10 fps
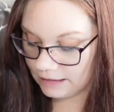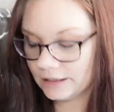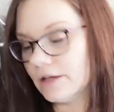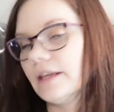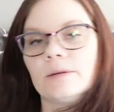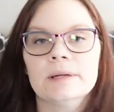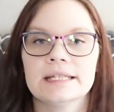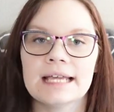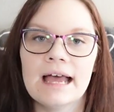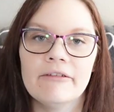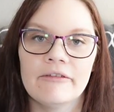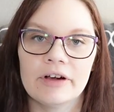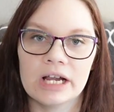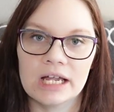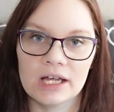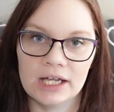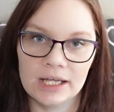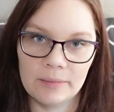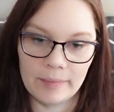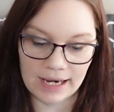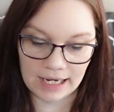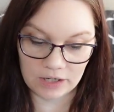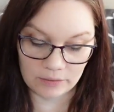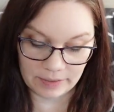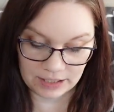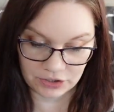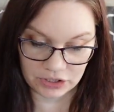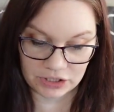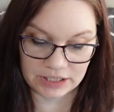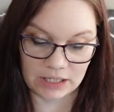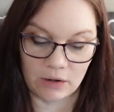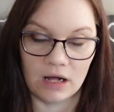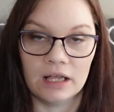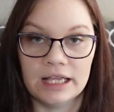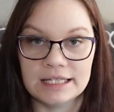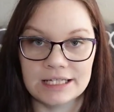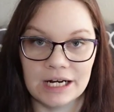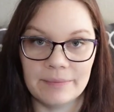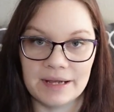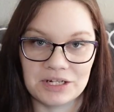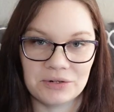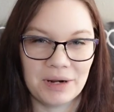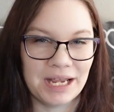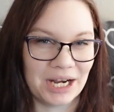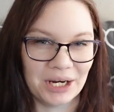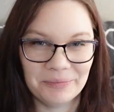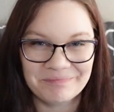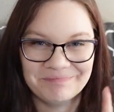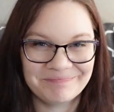So this one doesn't have a very good pattern picture, so I'll insert a picture right here.